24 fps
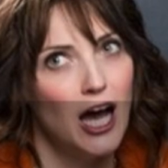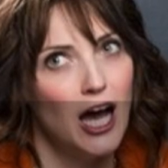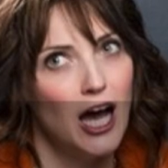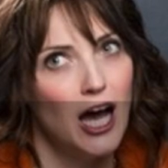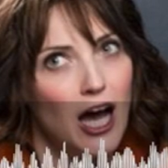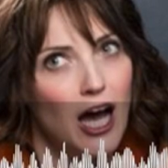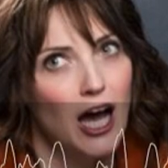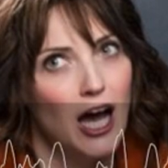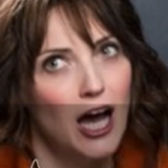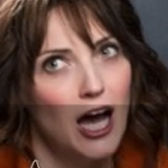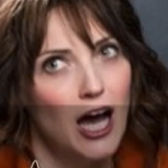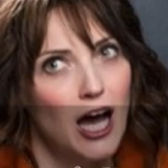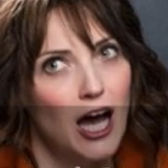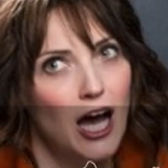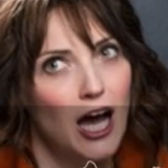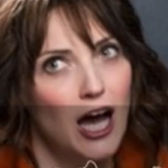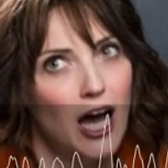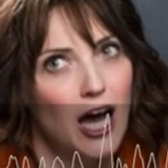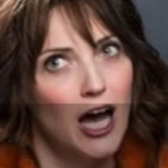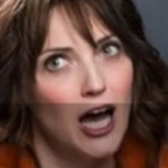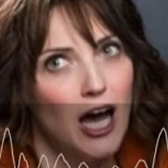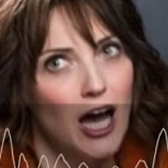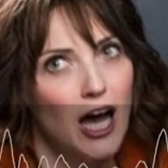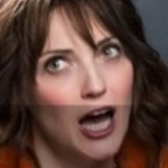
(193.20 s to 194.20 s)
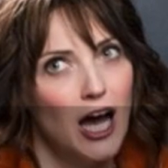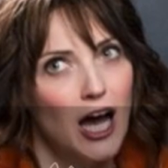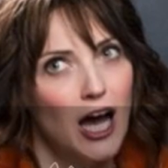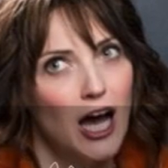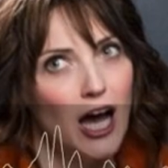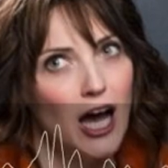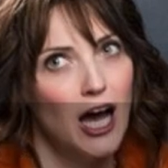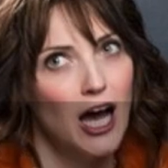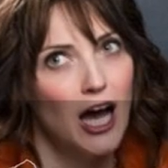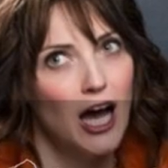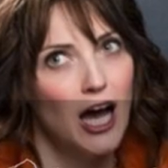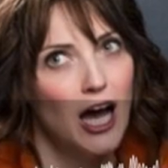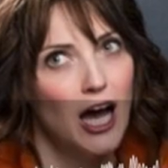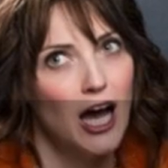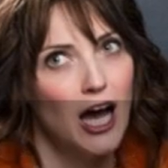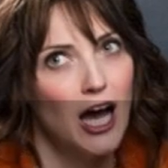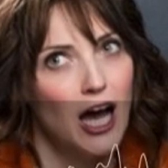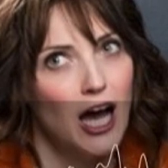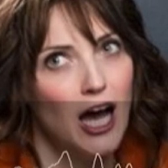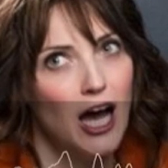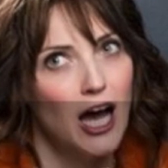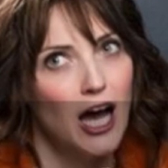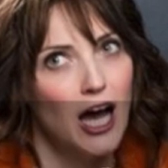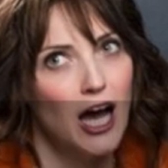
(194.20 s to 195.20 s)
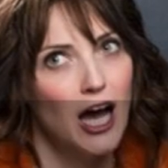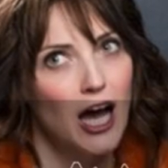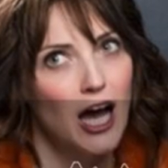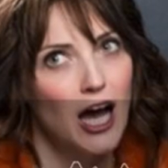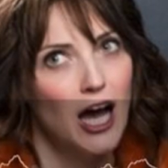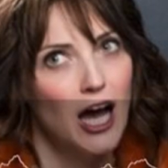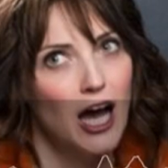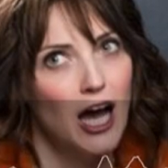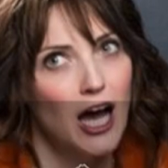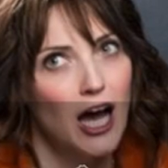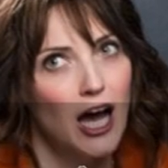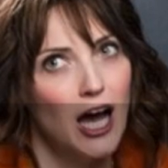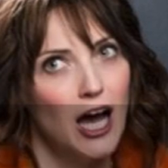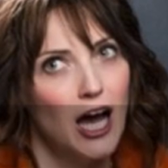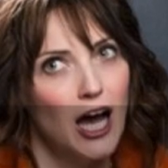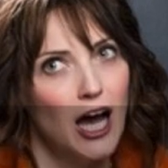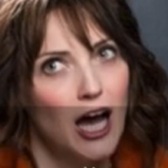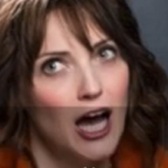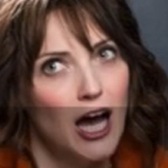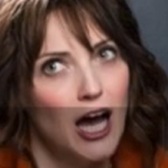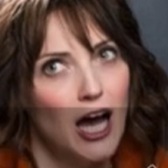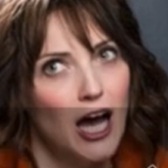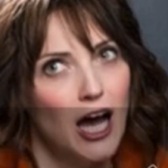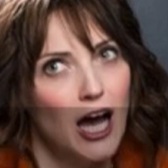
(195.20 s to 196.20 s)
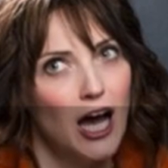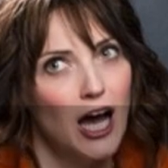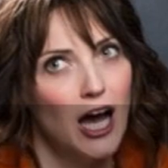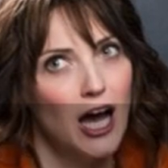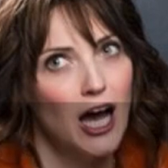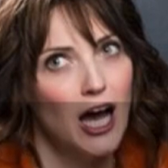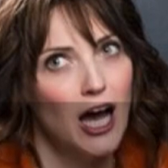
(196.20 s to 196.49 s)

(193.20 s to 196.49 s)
so anywhere from a hardcore scammer to a dreamer and schemer.